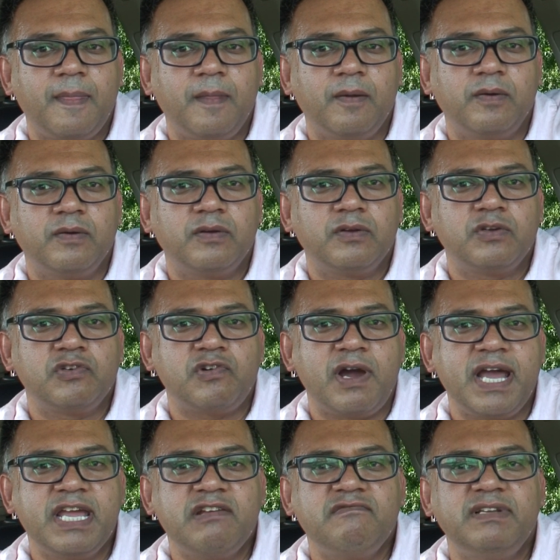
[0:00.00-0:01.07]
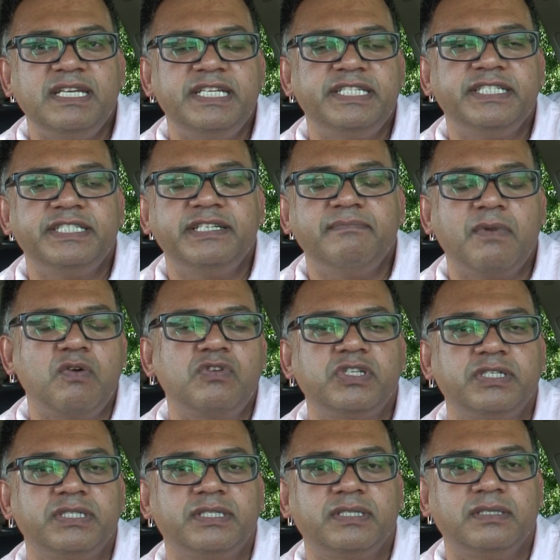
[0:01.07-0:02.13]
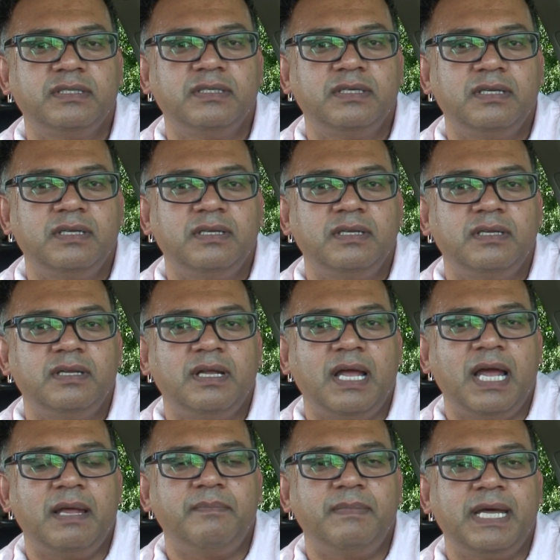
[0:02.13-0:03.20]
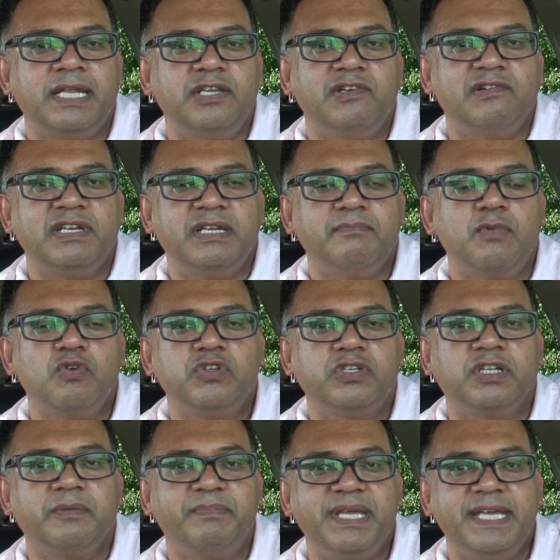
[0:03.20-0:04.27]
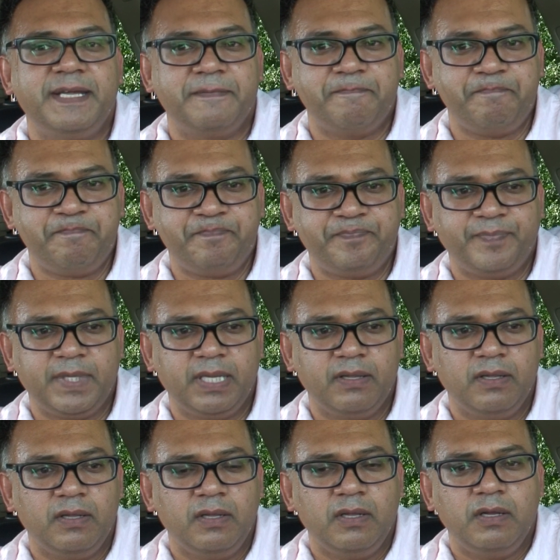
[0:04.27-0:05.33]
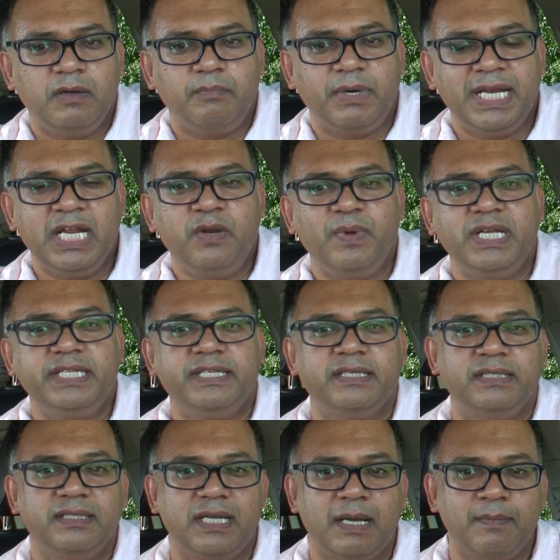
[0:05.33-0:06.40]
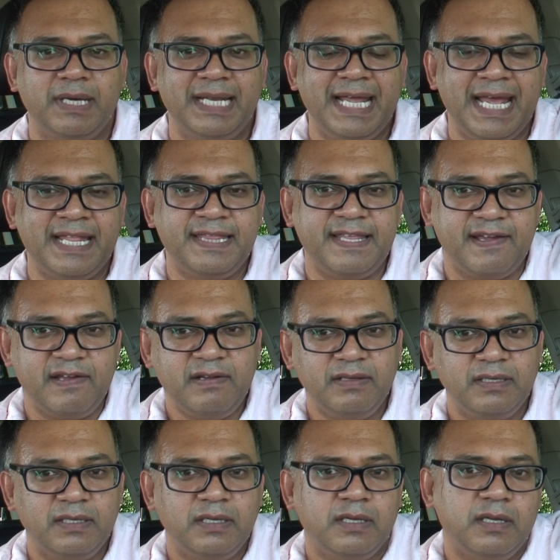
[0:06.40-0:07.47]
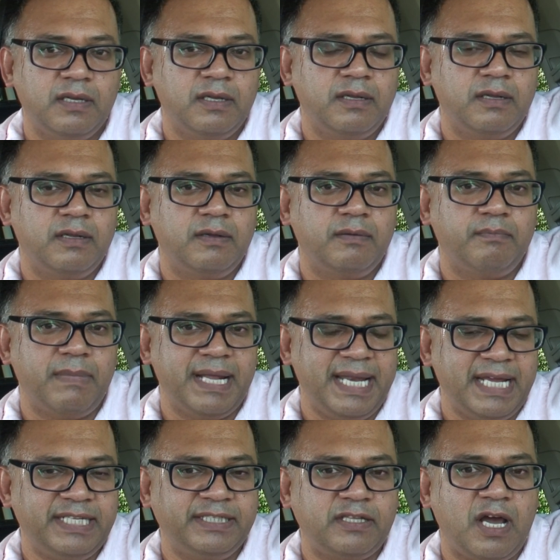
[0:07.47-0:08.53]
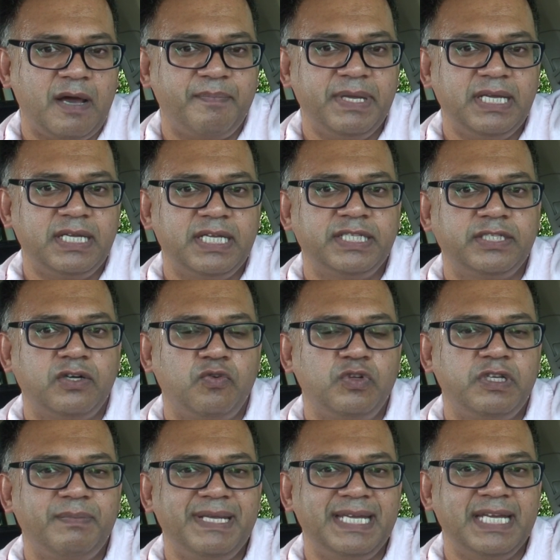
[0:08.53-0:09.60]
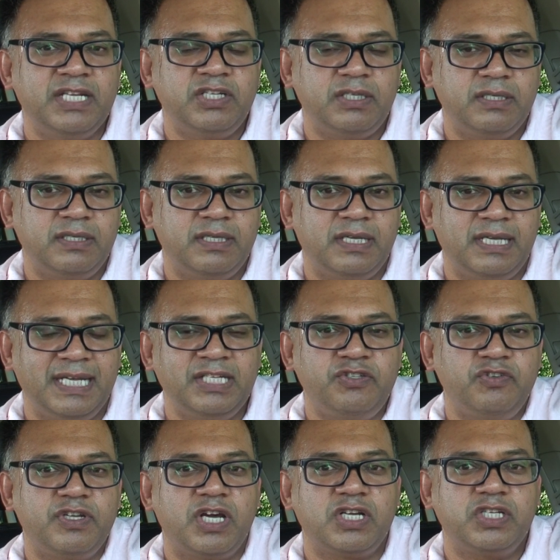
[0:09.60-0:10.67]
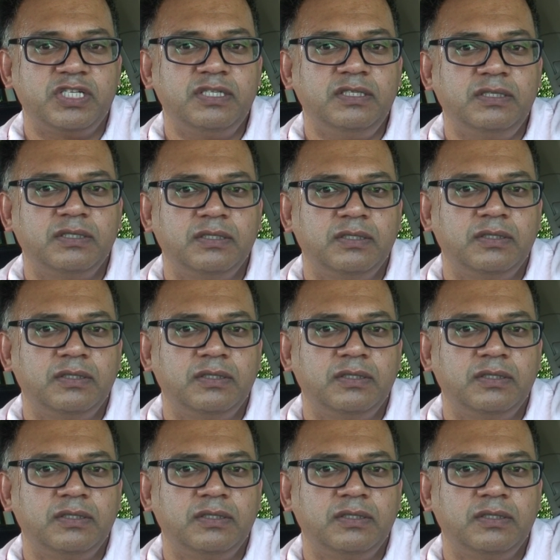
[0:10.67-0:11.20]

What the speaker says: You know, crying releases emotions, and you're an emotional being. But anyways, I'm going to end there. My next topic is going to be in the introduction